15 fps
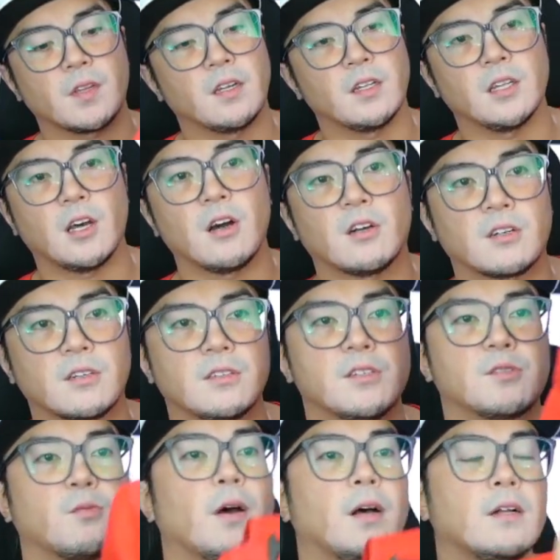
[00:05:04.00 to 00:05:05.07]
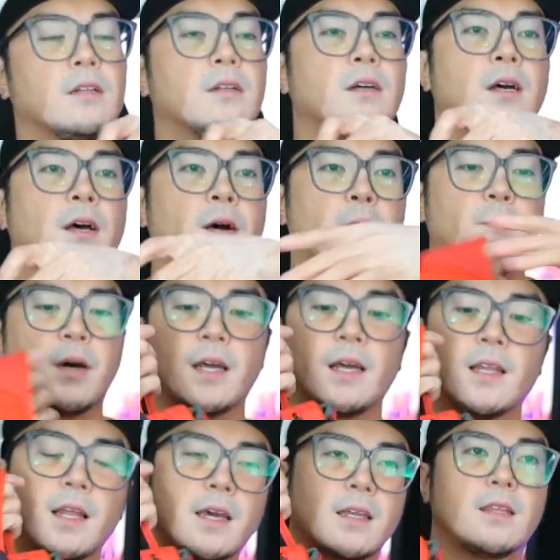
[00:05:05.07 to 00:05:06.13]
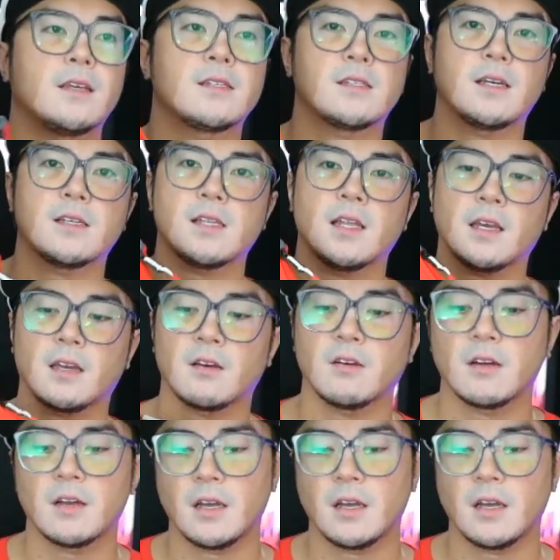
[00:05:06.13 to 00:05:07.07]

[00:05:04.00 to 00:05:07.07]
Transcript: longer as well. But I like this as like a